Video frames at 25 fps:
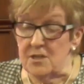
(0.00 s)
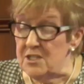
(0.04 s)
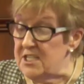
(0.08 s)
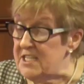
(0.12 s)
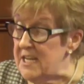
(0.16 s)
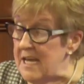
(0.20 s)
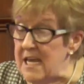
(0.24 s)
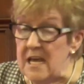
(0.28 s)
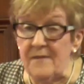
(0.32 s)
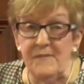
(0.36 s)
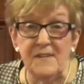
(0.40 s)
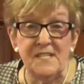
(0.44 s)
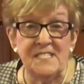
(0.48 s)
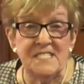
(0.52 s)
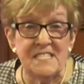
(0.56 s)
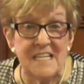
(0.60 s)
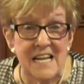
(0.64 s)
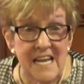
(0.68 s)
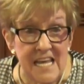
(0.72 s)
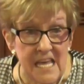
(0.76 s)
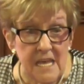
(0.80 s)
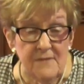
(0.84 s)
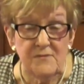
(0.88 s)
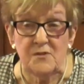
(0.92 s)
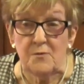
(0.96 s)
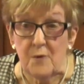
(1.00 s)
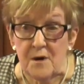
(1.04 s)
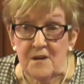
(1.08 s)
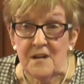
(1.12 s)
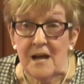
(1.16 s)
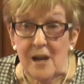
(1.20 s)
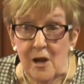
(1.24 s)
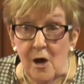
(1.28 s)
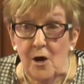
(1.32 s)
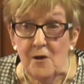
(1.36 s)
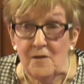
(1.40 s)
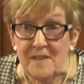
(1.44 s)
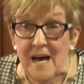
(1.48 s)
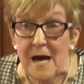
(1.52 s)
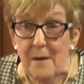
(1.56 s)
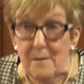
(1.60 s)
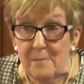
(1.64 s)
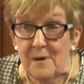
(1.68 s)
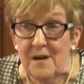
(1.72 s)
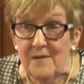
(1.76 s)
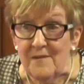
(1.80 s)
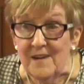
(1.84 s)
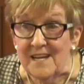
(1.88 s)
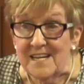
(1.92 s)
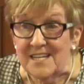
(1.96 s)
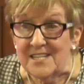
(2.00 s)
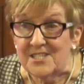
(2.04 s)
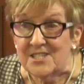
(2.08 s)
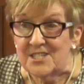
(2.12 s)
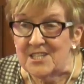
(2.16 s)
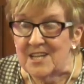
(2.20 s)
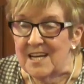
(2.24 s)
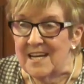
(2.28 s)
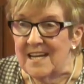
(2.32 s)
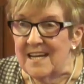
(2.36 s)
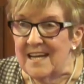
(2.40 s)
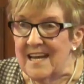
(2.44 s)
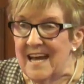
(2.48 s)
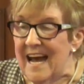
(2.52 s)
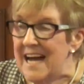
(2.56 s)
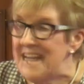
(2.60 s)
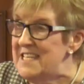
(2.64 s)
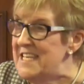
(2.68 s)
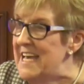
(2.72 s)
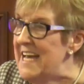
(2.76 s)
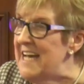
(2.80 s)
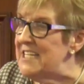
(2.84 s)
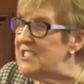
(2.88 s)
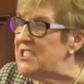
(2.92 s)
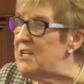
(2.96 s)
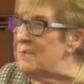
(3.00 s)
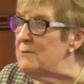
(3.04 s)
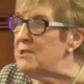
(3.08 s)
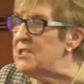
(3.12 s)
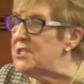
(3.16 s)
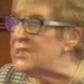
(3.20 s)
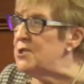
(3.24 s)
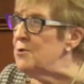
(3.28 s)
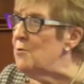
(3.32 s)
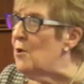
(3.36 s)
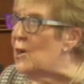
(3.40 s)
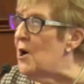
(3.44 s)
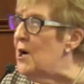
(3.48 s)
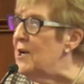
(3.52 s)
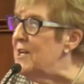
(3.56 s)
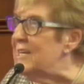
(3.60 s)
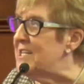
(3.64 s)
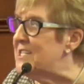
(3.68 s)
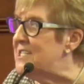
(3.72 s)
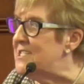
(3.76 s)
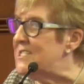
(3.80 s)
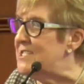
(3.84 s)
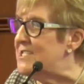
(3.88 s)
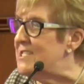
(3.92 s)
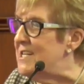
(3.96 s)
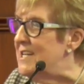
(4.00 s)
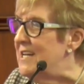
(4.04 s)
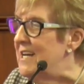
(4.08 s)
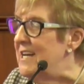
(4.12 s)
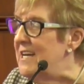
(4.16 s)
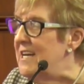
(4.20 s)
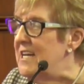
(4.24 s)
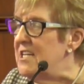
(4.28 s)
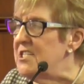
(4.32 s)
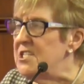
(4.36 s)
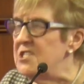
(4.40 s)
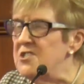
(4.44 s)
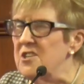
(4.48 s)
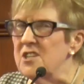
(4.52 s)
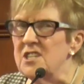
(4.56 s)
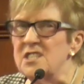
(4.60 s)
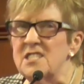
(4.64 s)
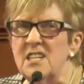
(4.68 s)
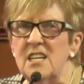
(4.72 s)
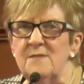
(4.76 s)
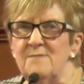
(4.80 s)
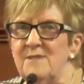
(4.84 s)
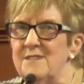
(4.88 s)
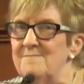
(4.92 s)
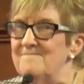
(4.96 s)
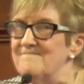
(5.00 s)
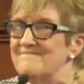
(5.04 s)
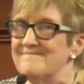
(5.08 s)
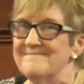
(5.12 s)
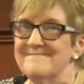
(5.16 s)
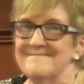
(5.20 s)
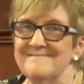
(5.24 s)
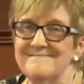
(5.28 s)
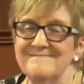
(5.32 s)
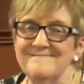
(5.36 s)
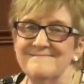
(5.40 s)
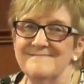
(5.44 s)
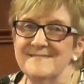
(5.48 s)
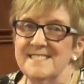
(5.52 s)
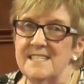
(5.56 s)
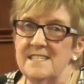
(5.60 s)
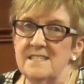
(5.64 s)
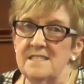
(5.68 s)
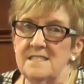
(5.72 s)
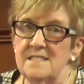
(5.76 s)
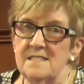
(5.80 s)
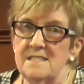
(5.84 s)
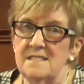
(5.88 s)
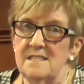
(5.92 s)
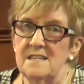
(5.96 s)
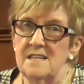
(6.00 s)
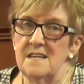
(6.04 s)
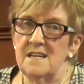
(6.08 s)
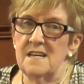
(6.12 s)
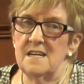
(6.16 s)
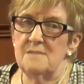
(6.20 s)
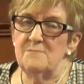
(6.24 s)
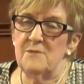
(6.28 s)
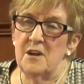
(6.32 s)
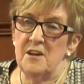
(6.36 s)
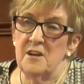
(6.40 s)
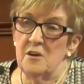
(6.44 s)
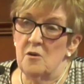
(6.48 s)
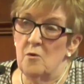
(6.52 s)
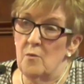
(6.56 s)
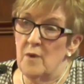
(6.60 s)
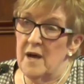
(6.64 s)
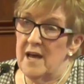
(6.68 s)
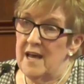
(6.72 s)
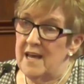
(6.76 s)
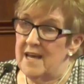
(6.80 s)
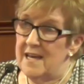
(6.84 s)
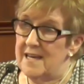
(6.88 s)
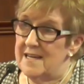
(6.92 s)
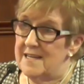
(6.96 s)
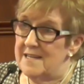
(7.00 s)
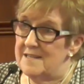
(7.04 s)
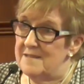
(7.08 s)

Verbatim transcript: You see, even slaves weren't allowed that privilege. And yet she was so honest. She just said, well, I'm running away.